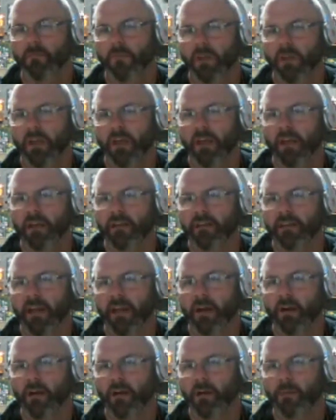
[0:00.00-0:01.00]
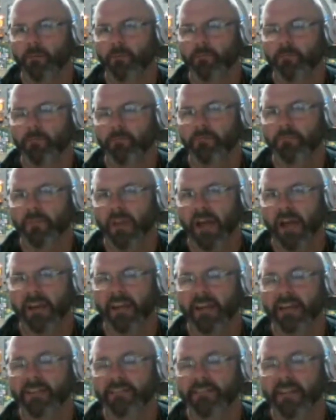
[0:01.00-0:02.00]
Now, I guess
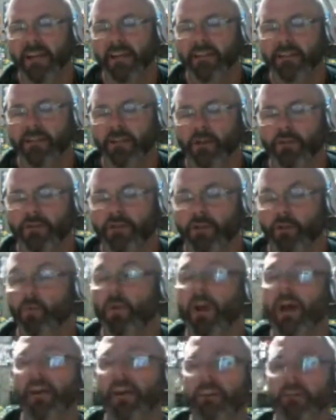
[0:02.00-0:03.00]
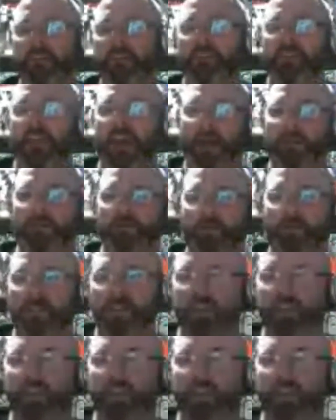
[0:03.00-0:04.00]
that you're right. The times we live, because